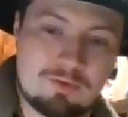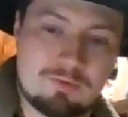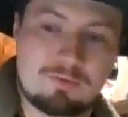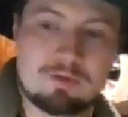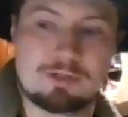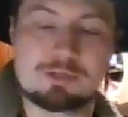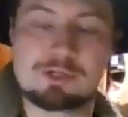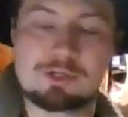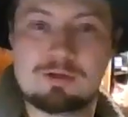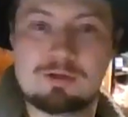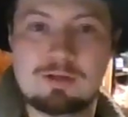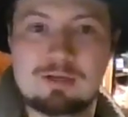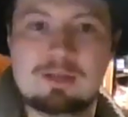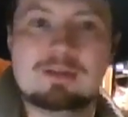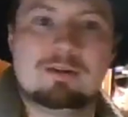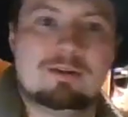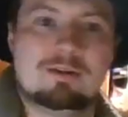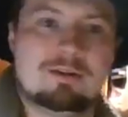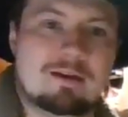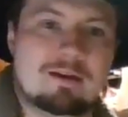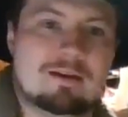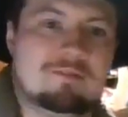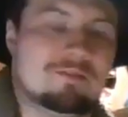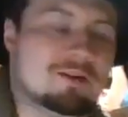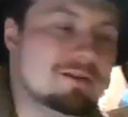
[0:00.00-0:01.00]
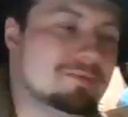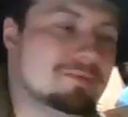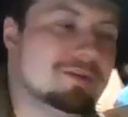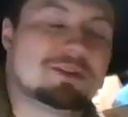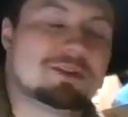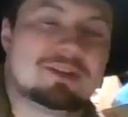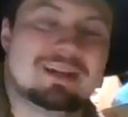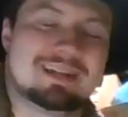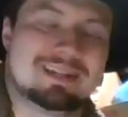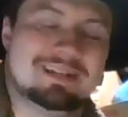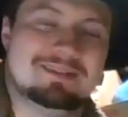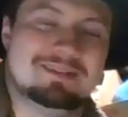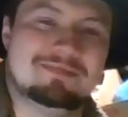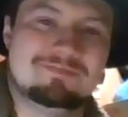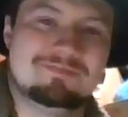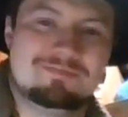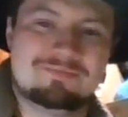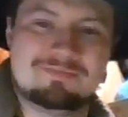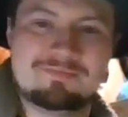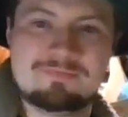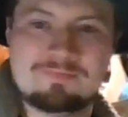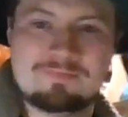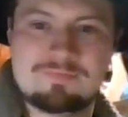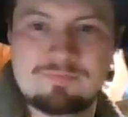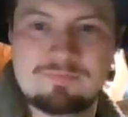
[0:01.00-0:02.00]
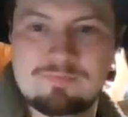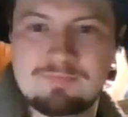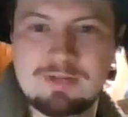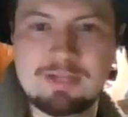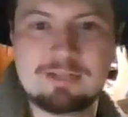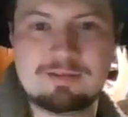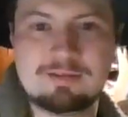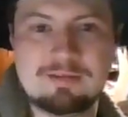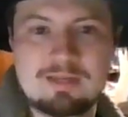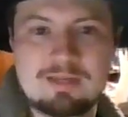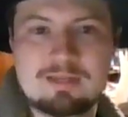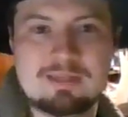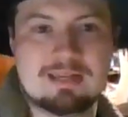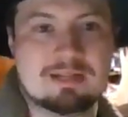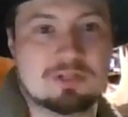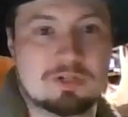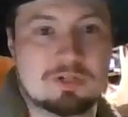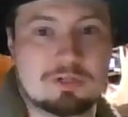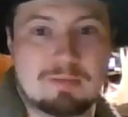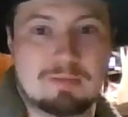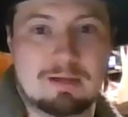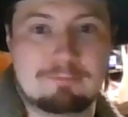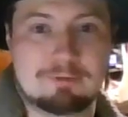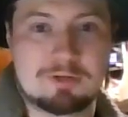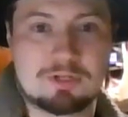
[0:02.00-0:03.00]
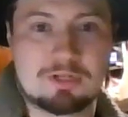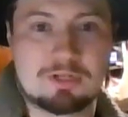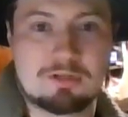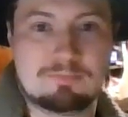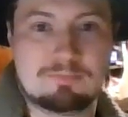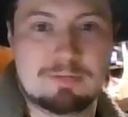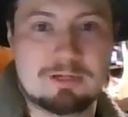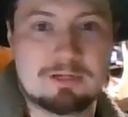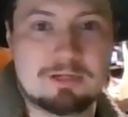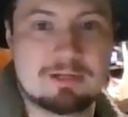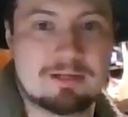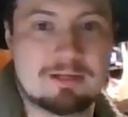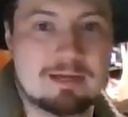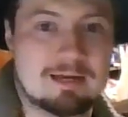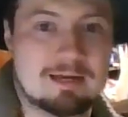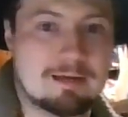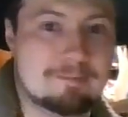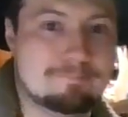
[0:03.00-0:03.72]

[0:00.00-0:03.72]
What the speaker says: which I very much like to do. But that's just my personal opinion.